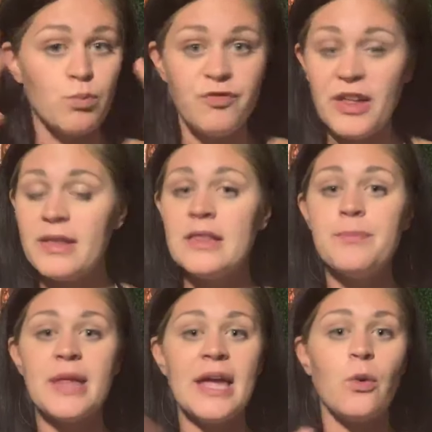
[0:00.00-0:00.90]
fill in the
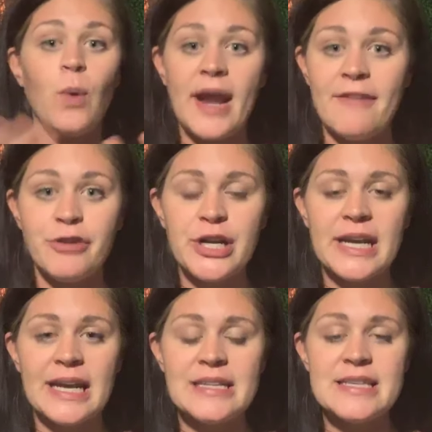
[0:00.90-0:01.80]
blank, whatever it
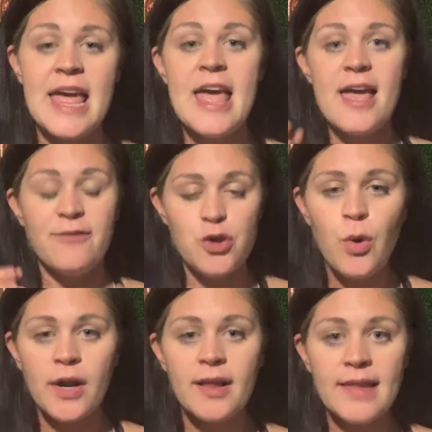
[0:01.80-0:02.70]
is, if you
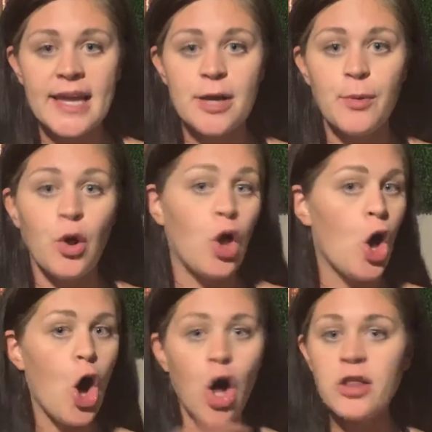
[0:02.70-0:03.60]
are not likable,
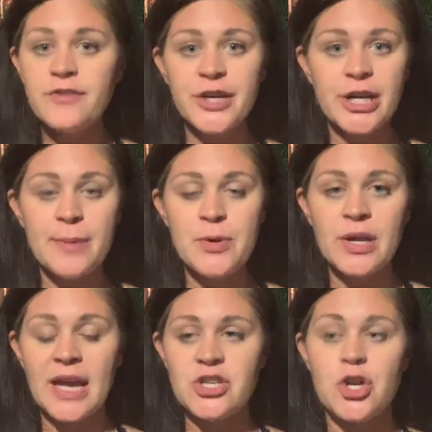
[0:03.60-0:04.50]
all of your
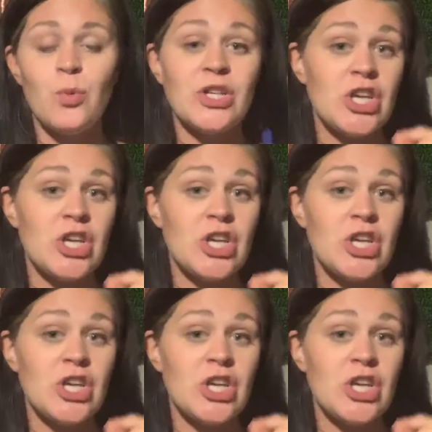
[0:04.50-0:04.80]
communication, which